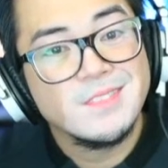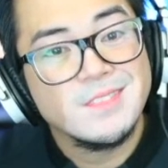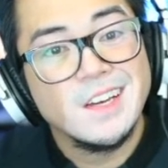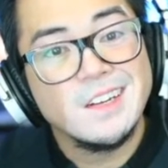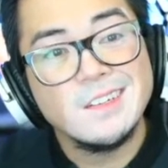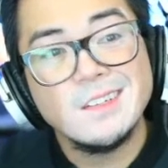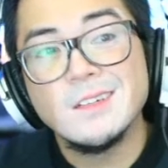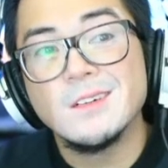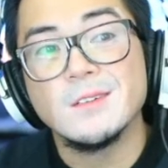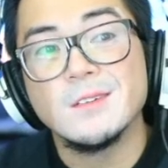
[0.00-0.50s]
I
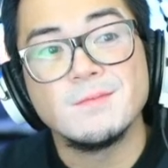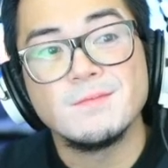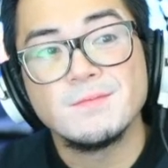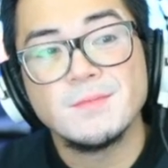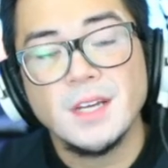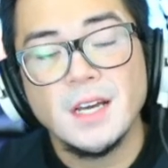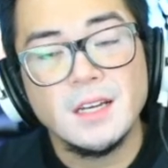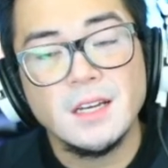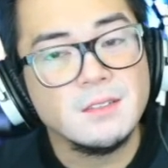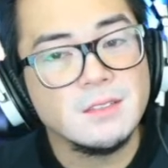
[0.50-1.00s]
don't know.
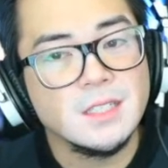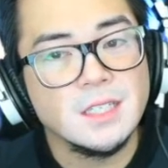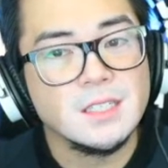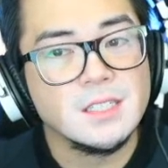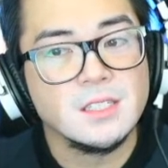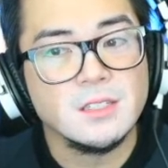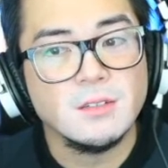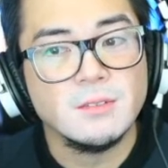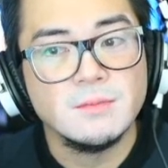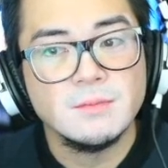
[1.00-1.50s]
I don't think
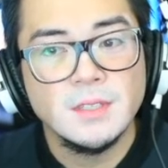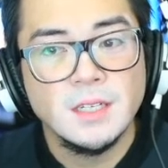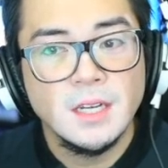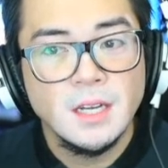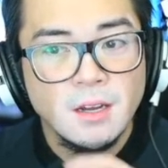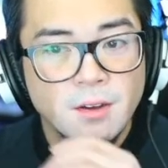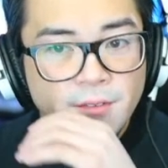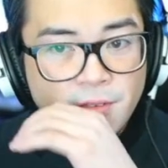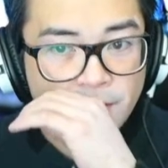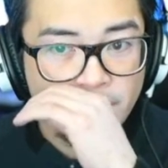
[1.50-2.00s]
so.
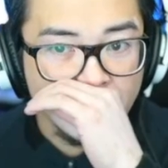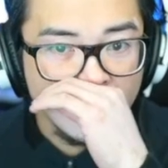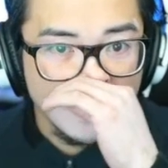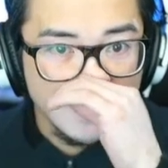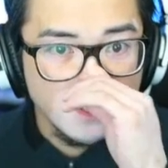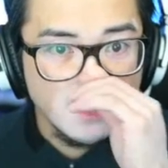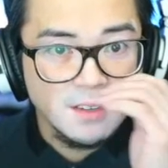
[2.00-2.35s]
For